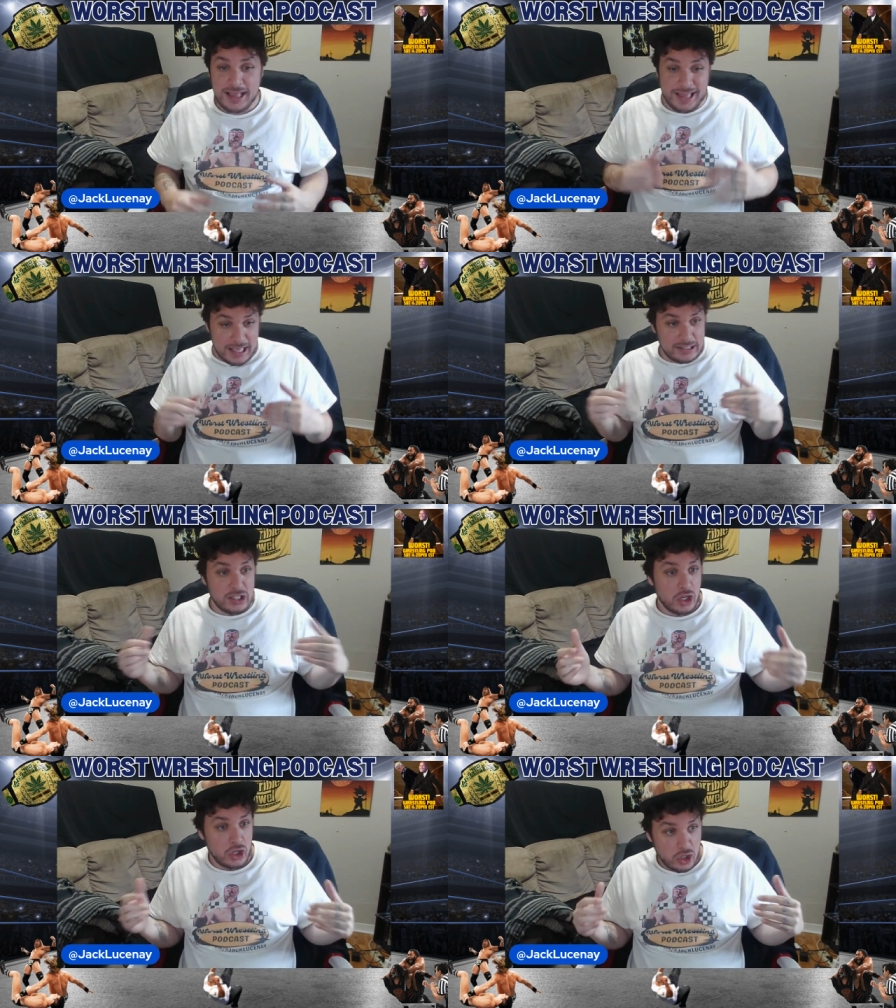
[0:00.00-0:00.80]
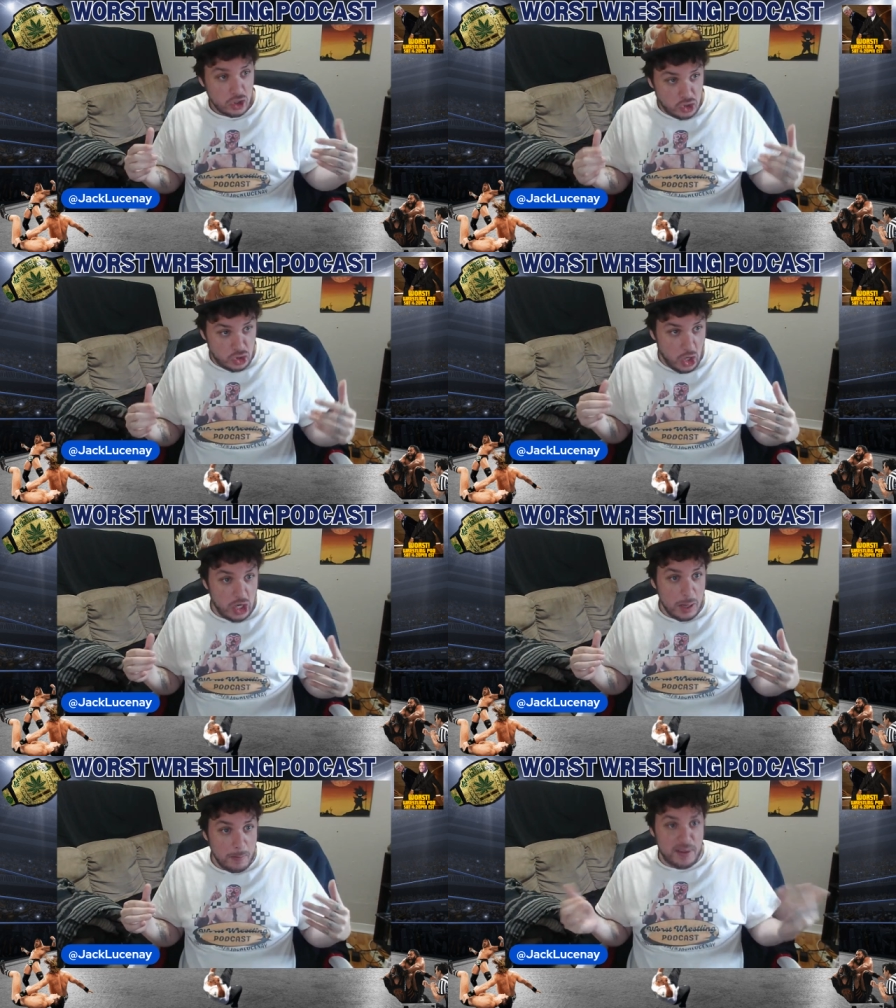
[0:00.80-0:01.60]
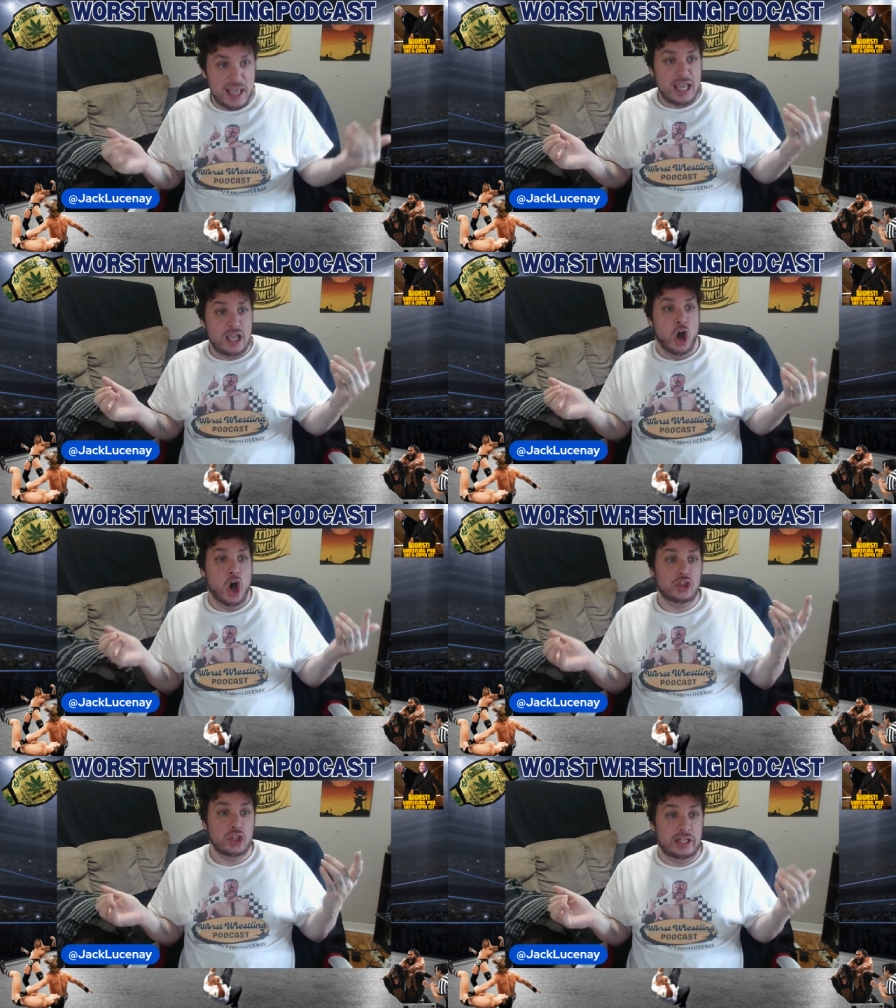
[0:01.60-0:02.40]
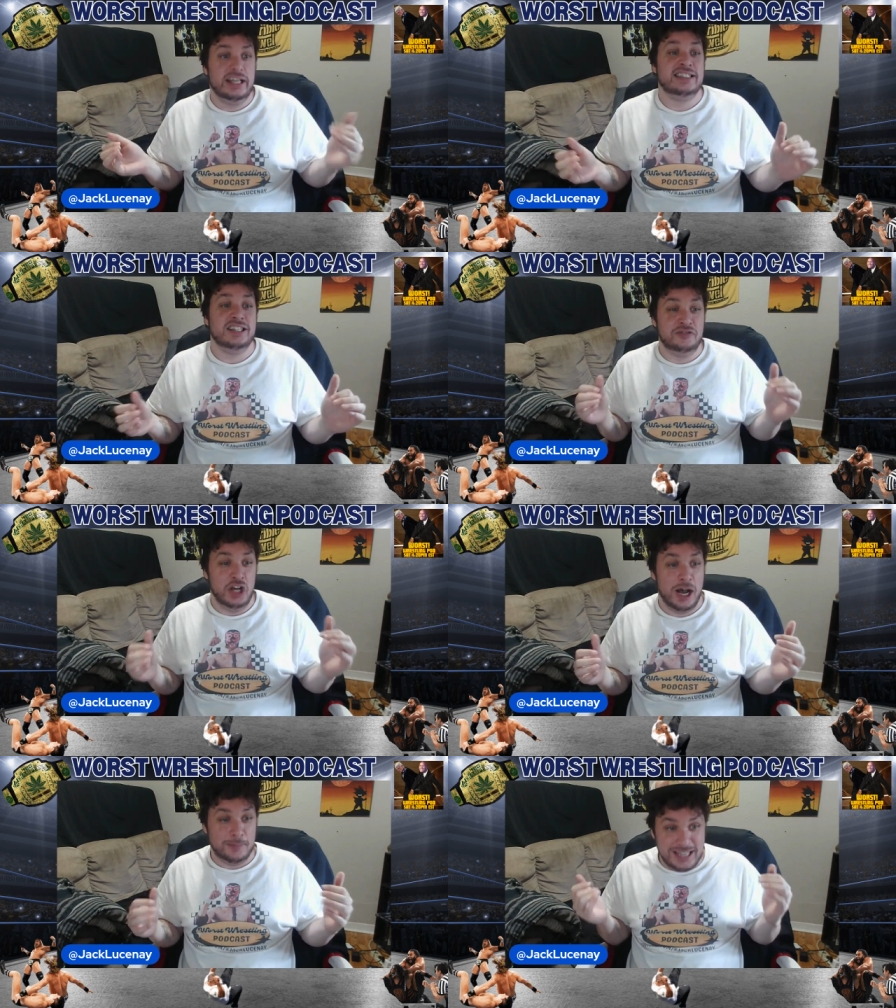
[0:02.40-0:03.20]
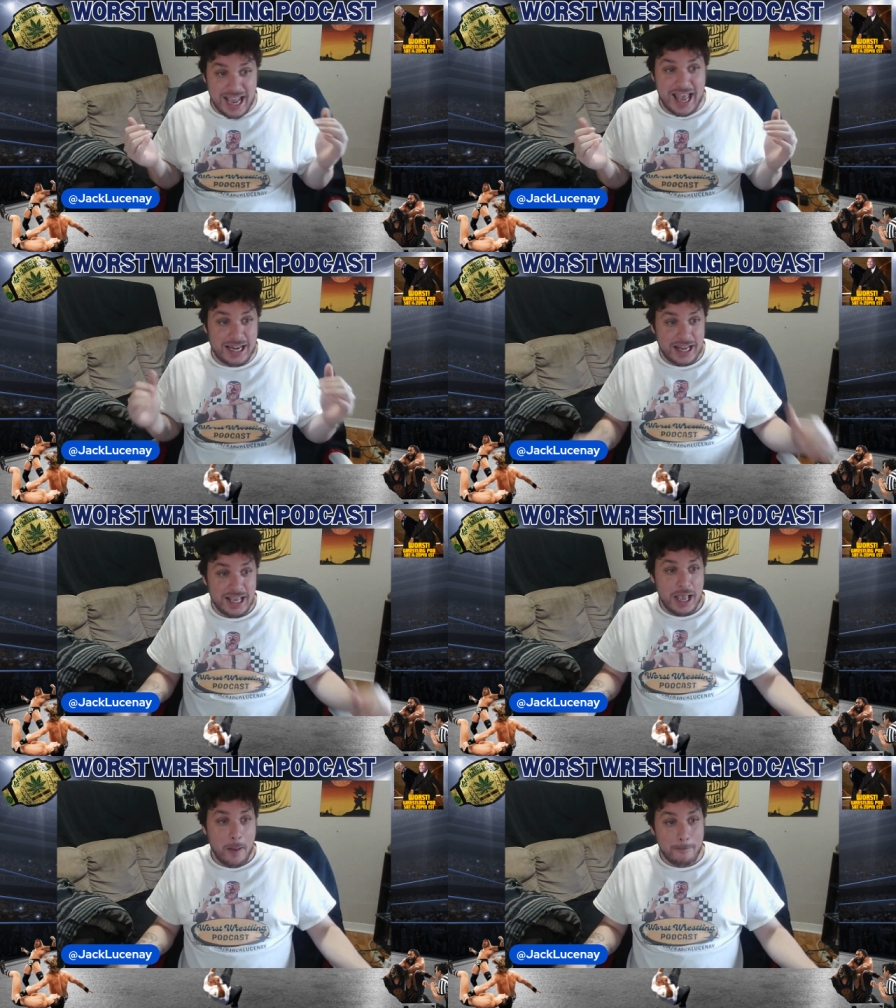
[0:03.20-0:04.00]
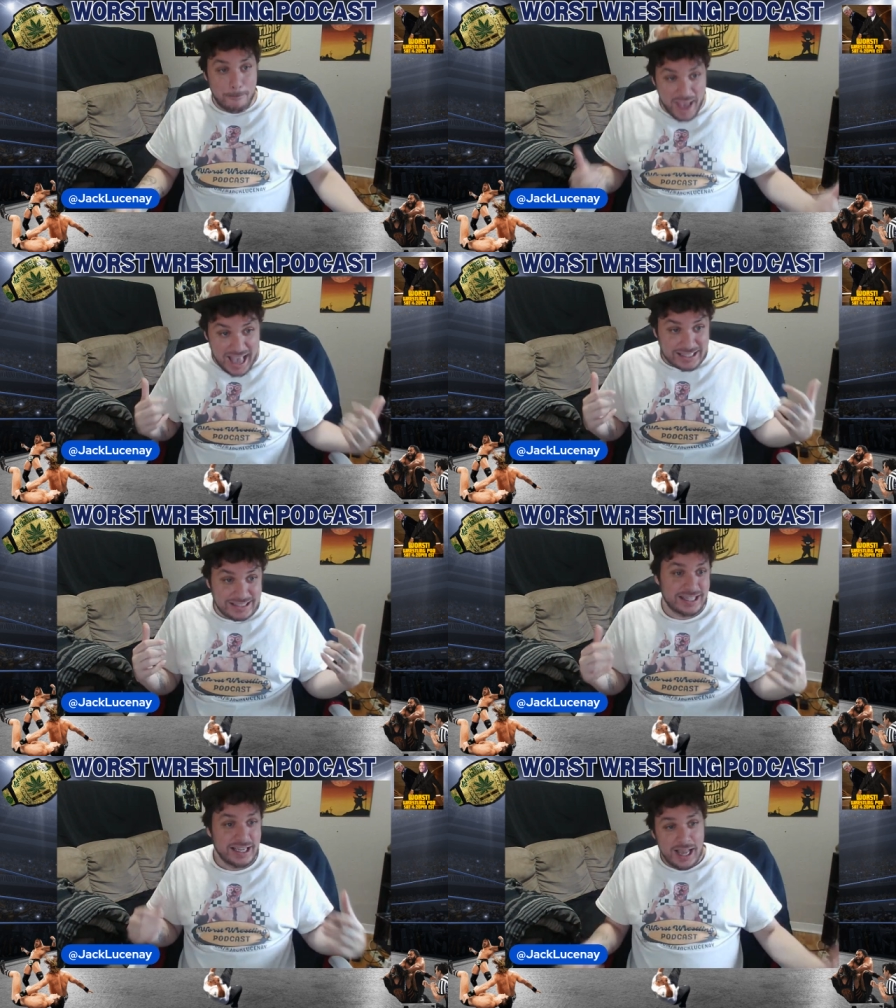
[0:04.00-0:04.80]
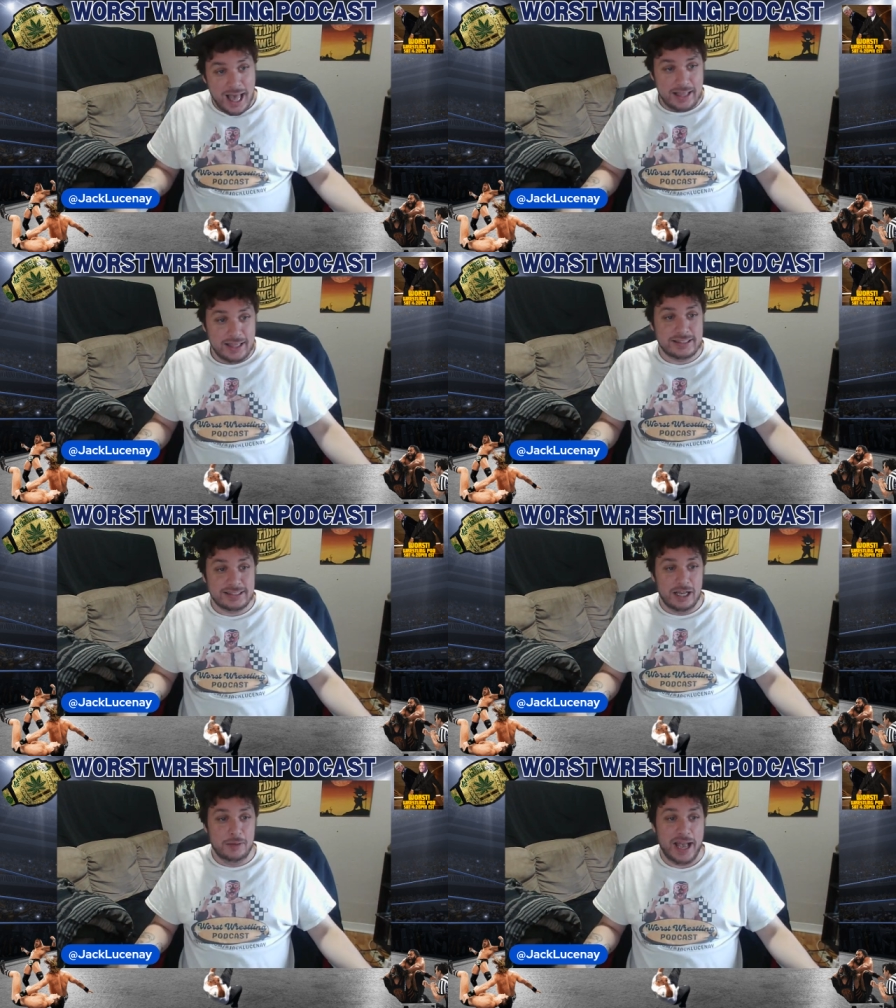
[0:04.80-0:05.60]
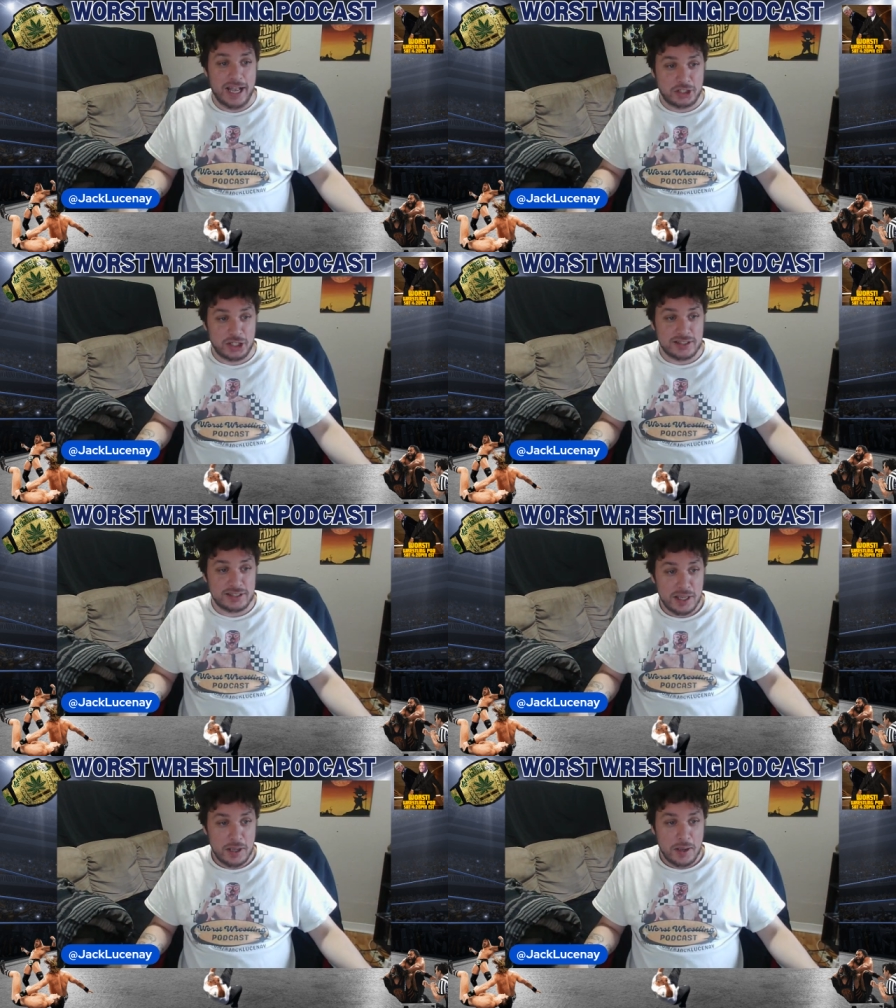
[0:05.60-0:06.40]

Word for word: This should be on the list of top 10 best Hell in a Cell matches.